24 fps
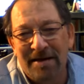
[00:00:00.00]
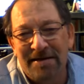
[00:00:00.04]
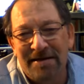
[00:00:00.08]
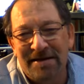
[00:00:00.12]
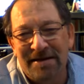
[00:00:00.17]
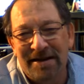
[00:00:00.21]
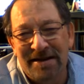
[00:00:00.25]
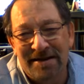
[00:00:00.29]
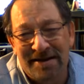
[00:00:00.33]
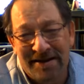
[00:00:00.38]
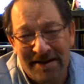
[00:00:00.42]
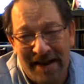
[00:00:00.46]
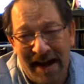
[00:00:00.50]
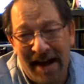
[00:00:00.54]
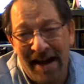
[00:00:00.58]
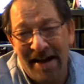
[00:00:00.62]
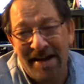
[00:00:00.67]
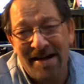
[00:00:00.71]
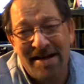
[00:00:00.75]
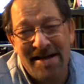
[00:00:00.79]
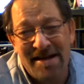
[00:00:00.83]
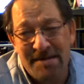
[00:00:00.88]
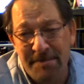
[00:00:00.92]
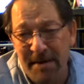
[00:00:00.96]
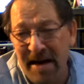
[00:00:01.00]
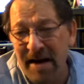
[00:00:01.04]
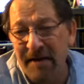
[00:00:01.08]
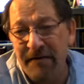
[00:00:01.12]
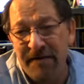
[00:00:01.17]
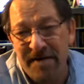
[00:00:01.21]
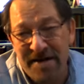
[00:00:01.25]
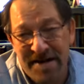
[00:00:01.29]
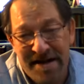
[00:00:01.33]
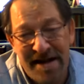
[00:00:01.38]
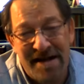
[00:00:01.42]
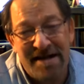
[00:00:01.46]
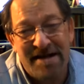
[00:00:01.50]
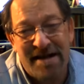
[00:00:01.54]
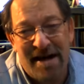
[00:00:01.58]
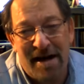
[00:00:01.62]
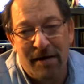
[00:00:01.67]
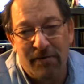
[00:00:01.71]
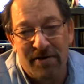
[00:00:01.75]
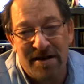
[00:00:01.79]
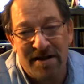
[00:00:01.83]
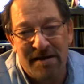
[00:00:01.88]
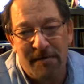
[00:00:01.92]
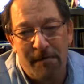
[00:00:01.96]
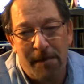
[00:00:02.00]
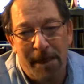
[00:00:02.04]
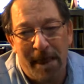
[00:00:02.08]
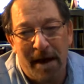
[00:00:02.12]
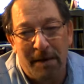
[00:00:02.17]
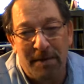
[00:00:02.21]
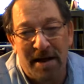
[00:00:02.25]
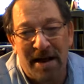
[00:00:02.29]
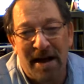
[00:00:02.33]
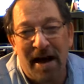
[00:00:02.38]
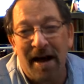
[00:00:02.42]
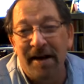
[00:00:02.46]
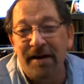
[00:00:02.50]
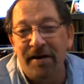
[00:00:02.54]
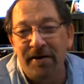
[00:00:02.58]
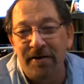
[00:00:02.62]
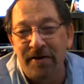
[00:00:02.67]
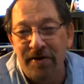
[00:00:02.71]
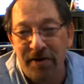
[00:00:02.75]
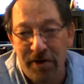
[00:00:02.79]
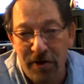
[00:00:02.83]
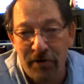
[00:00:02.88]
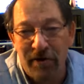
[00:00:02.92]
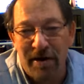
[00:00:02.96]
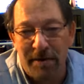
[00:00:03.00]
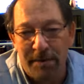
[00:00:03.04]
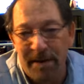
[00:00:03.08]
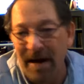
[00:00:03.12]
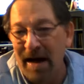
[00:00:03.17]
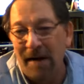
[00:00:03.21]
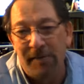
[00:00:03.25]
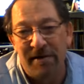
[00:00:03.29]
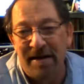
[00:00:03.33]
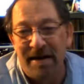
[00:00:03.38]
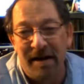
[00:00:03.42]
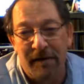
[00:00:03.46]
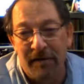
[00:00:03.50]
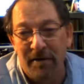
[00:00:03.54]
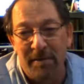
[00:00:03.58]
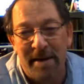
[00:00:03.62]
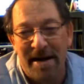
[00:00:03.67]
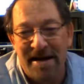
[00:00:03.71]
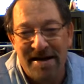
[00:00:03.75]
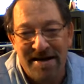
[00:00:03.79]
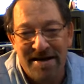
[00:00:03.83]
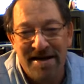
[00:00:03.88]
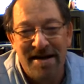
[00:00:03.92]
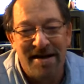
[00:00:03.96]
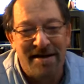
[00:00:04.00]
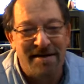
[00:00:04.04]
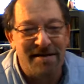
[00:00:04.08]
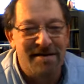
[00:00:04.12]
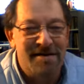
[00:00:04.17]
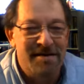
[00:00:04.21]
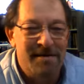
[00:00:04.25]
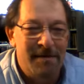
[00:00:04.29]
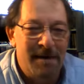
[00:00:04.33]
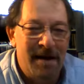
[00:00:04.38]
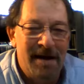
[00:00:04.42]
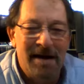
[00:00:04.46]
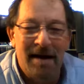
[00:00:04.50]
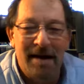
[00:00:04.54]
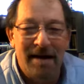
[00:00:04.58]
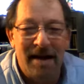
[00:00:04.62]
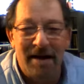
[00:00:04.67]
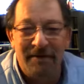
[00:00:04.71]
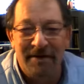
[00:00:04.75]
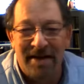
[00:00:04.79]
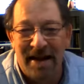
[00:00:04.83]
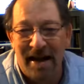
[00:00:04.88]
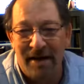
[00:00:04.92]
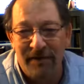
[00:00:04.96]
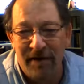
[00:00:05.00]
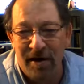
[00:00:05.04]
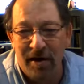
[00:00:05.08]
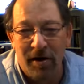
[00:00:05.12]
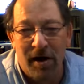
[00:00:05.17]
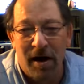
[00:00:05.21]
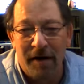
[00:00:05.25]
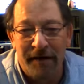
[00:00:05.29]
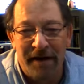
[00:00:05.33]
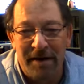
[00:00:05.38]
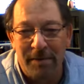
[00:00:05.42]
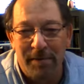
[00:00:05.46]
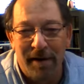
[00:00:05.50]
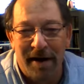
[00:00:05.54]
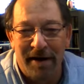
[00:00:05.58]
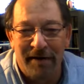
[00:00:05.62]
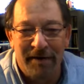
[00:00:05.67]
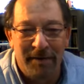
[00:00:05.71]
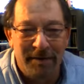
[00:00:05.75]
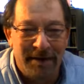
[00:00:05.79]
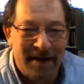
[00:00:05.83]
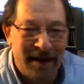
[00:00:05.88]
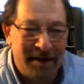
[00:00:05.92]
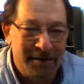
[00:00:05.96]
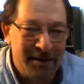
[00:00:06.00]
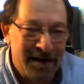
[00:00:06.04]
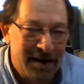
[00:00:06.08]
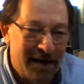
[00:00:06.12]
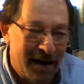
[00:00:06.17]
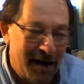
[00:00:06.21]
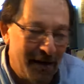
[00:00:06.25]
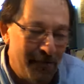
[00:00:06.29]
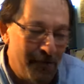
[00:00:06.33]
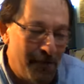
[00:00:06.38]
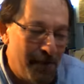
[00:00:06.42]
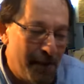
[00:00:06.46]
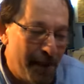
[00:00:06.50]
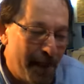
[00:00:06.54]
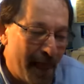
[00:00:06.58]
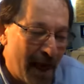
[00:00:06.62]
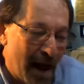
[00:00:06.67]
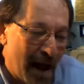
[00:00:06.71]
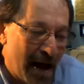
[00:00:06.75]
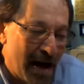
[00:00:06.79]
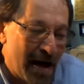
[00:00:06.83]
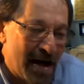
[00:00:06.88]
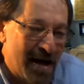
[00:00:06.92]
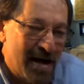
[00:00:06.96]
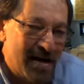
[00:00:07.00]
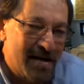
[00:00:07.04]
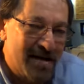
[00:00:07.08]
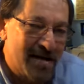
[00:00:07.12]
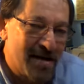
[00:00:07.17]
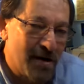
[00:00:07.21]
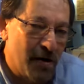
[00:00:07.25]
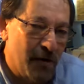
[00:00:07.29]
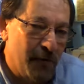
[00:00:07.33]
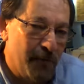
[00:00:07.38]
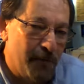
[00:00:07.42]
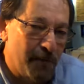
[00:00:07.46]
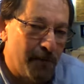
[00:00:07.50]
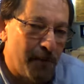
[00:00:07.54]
To stand and speak for 6 hours, I mean, I could do it, but I would never make sense, and I'd have to have a coffee break from time to time. So